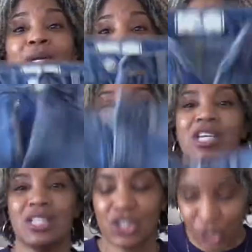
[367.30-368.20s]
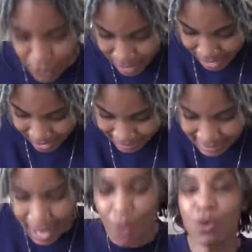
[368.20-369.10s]
It's a jean skirt, guys.
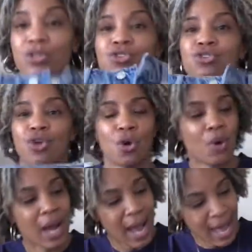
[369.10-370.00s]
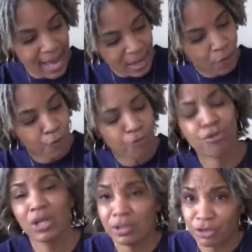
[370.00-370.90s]
I had a
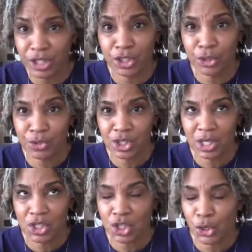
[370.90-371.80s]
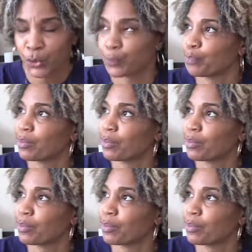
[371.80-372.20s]
really, really cute jean skirt.